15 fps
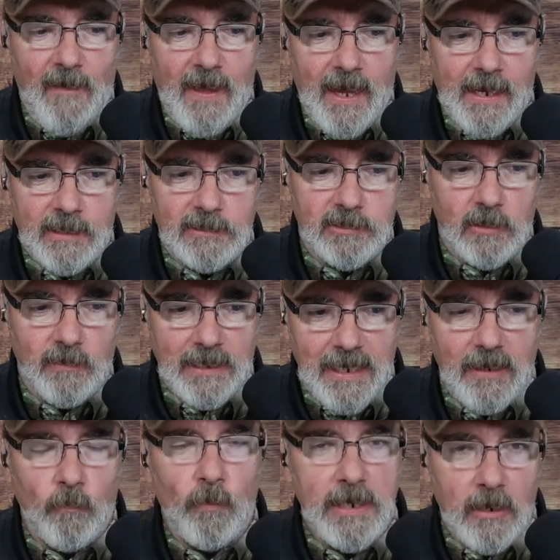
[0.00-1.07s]
And so,
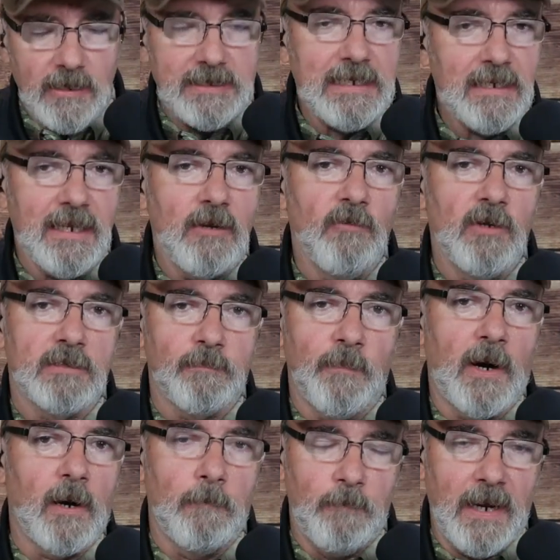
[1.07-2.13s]
again, we are dealing with
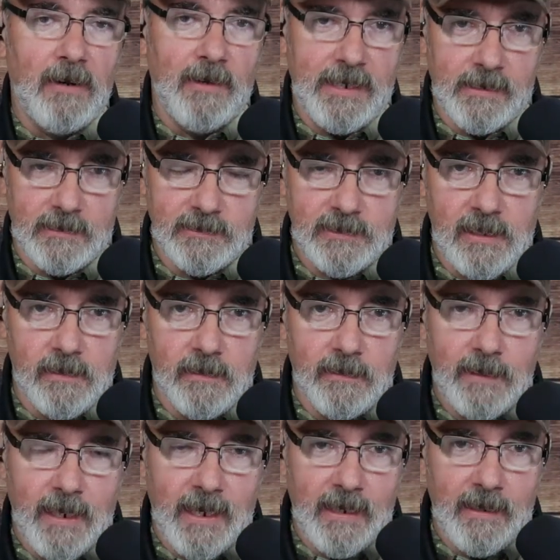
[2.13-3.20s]
barbarians here,
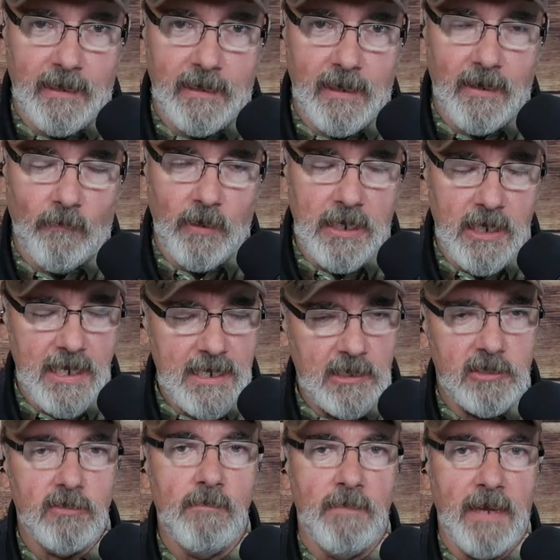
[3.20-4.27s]
and we need
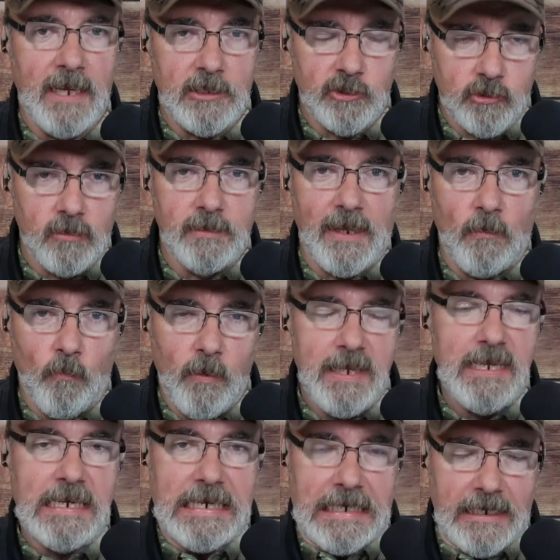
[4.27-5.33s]
to make sure that
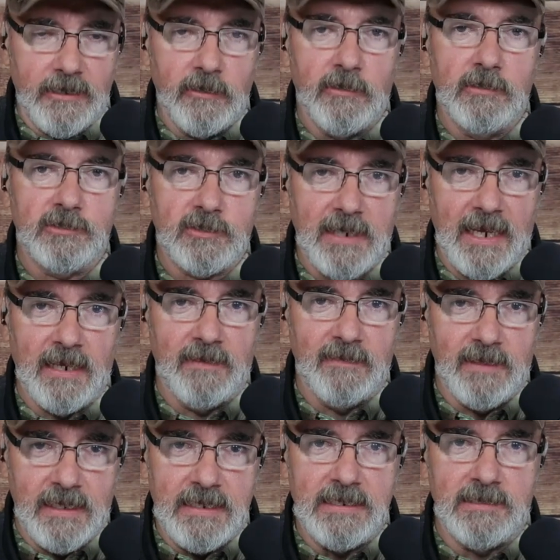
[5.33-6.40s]
we
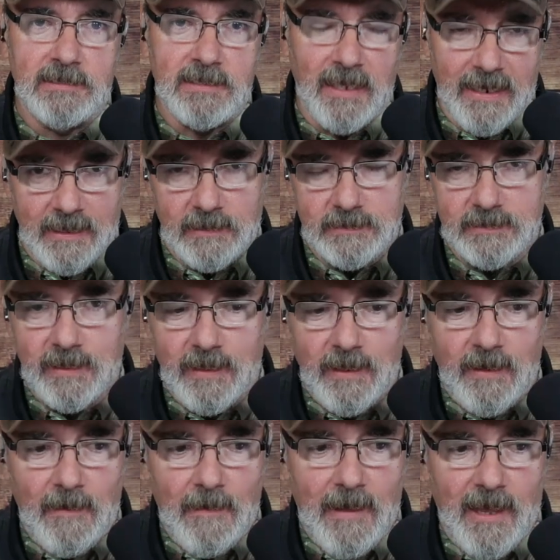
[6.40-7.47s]
understand these things.
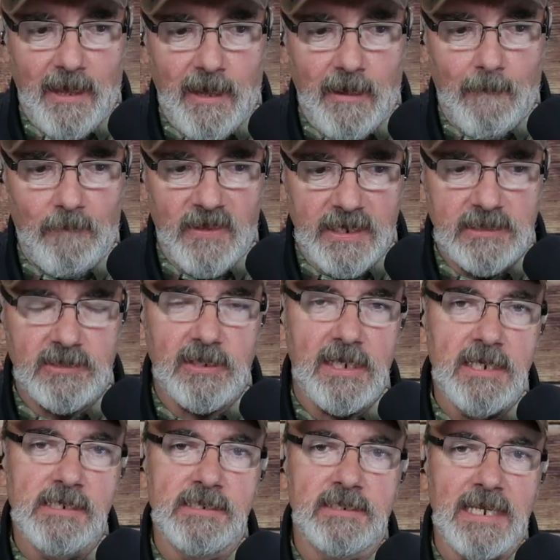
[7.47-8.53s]
This
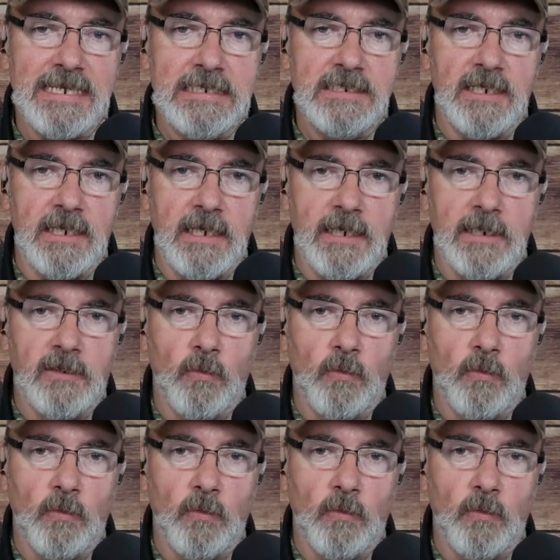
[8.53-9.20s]
is indeed